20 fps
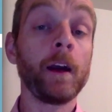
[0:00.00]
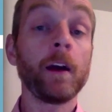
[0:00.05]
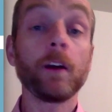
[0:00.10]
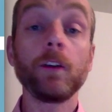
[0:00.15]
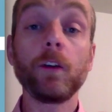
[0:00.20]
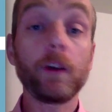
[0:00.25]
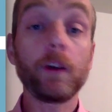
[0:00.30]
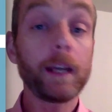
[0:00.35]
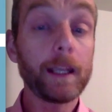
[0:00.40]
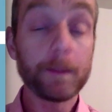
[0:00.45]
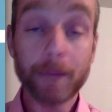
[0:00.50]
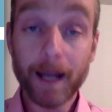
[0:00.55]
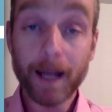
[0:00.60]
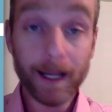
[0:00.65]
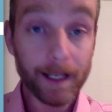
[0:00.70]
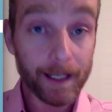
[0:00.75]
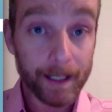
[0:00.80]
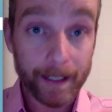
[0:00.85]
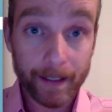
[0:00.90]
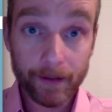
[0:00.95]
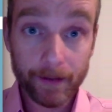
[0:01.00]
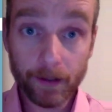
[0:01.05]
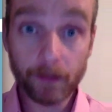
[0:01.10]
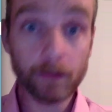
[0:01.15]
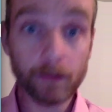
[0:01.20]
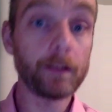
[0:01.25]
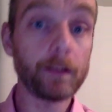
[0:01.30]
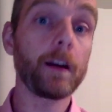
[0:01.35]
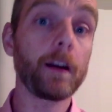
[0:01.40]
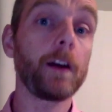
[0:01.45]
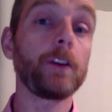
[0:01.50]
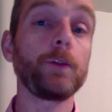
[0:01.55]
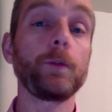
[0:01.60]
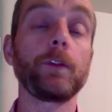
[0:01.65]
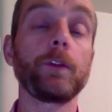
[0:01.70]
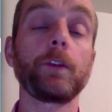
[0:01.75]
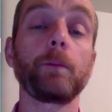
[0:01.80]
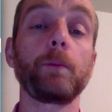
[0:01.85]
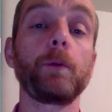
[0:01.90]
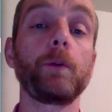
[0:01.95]
Your email isn't going to go to a
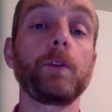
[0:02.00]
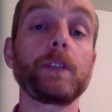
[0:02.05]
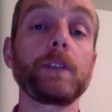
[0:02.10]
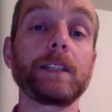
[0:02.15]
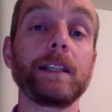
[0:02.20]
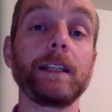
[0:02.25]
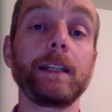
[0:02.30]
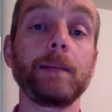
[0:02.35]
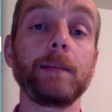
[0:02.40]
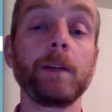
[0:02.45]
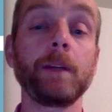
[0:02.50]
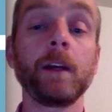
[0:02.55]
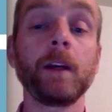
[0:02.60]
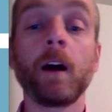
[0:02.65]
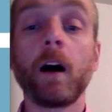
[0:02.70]
support team.